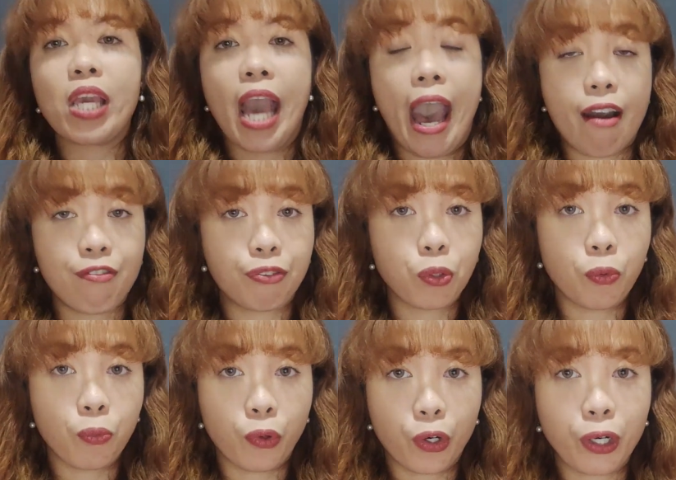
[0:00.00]
We have
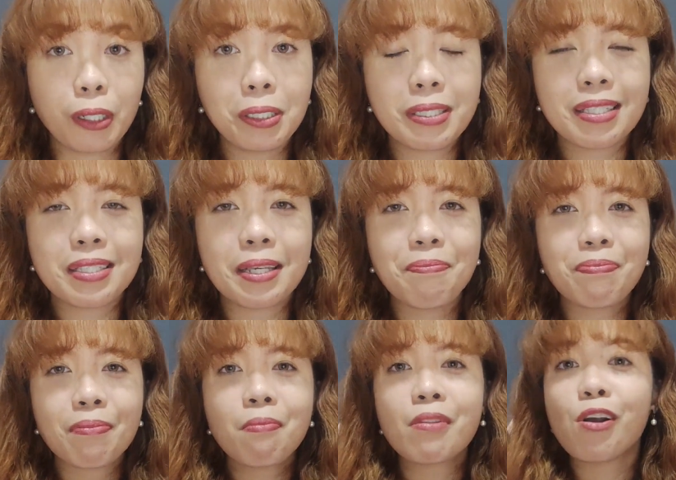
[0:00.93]
the words,
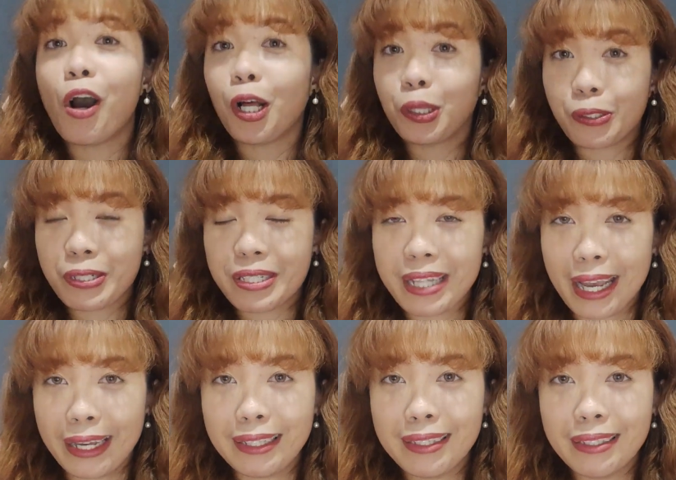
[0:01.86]

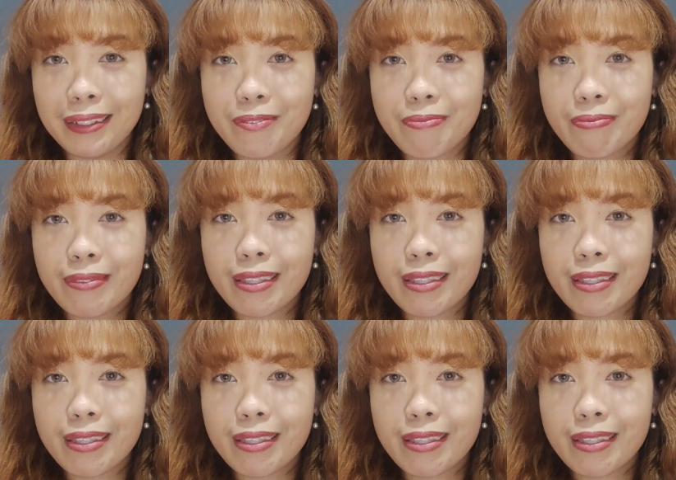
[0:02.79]
understand,